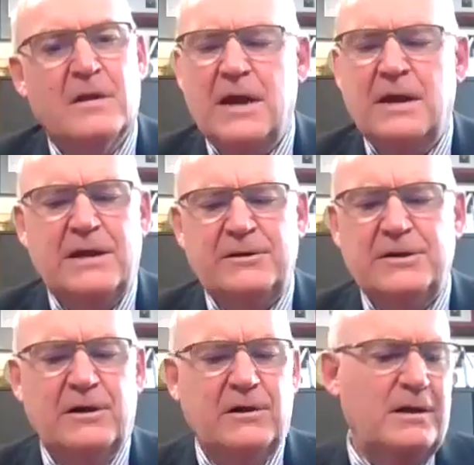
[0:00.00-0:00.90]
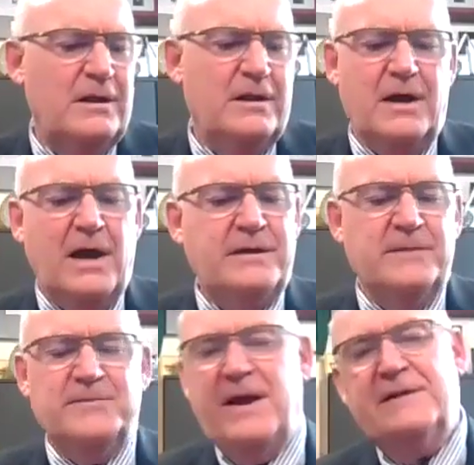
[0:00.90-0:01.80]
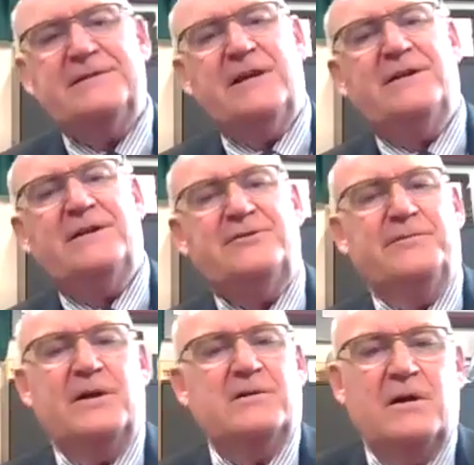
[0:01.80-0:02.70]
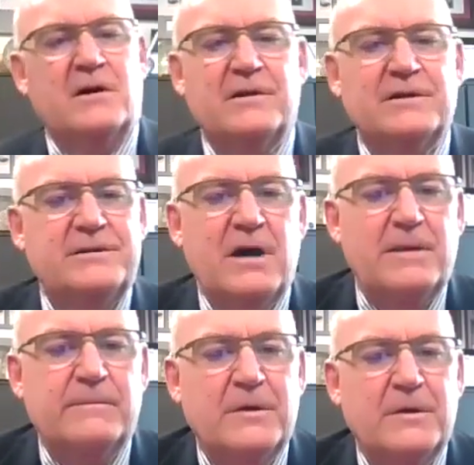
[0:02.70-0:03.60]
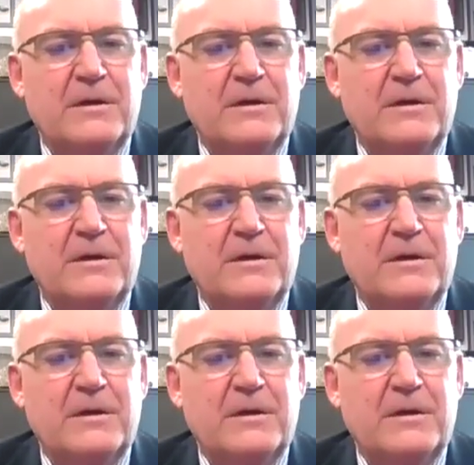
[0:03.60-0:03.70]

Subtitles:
And I keep hand sanitizer in my car all the time.